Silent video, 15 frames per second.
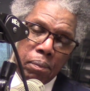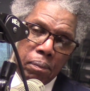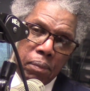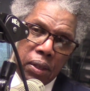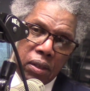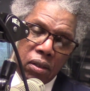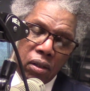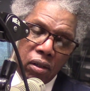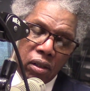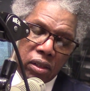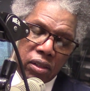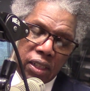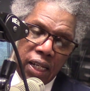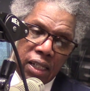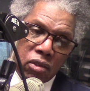
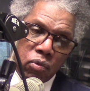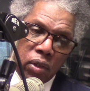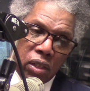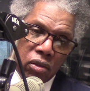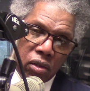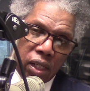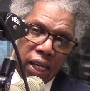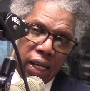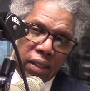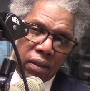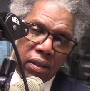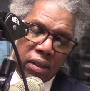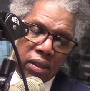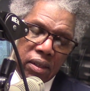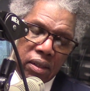because as we look
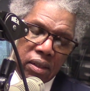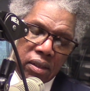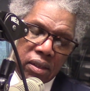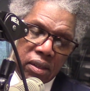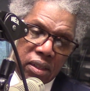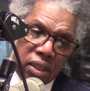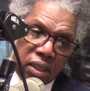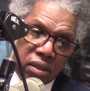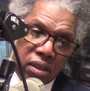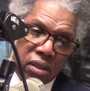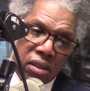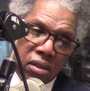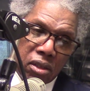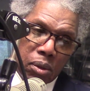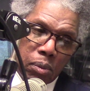at the
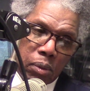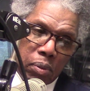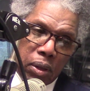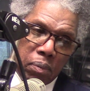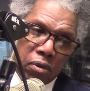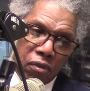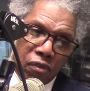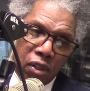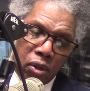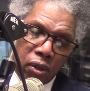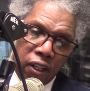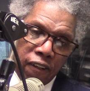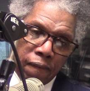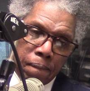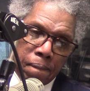statistics and number of people
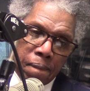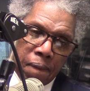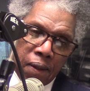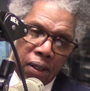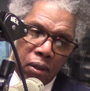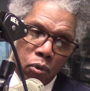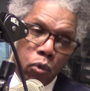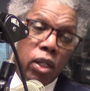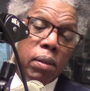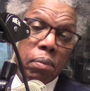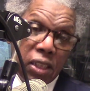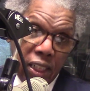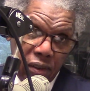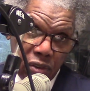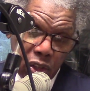voting, we
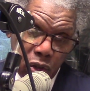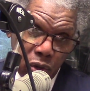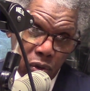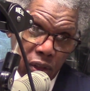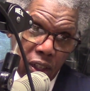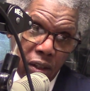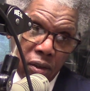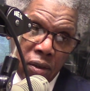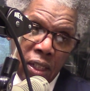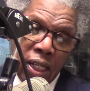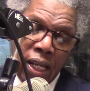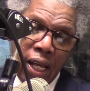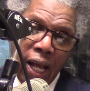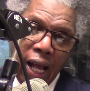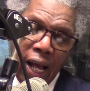believe it's too low.
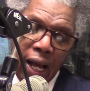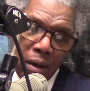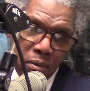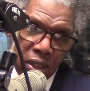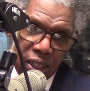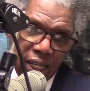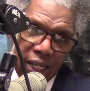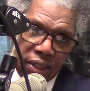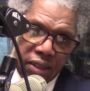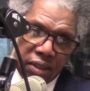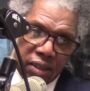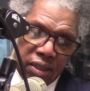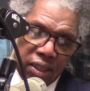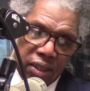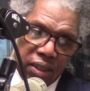I would like to
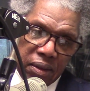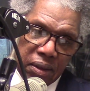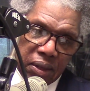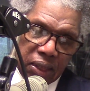see,